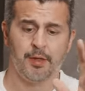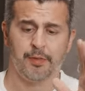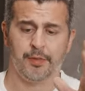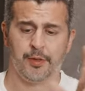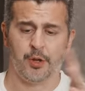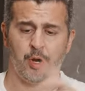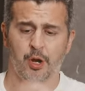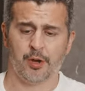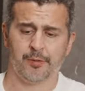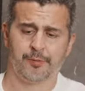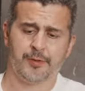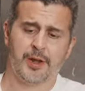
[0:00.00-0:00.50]
The
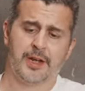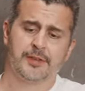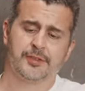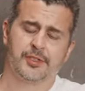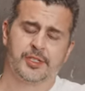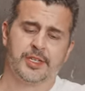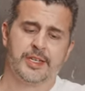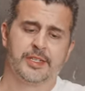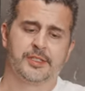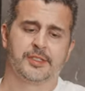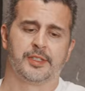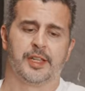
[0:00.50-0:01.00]

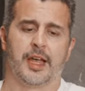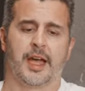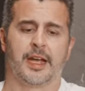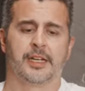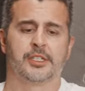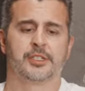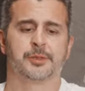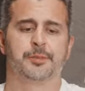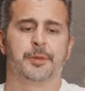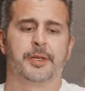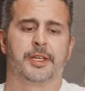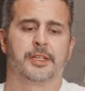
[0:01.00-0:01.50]
R5C is
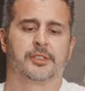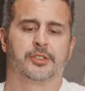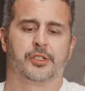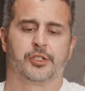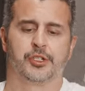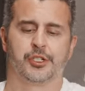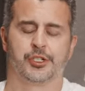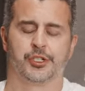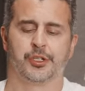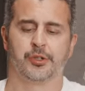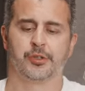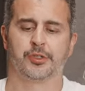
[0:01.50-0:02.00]
nice because it
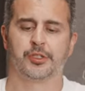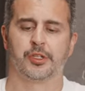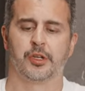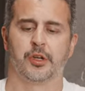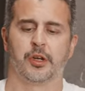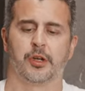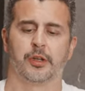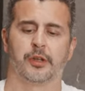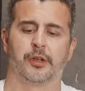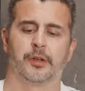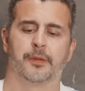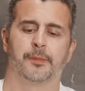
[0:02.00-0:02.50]
shoots
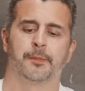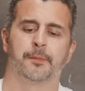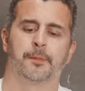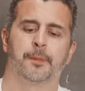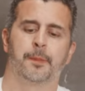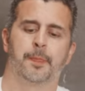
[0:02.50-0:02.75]
on,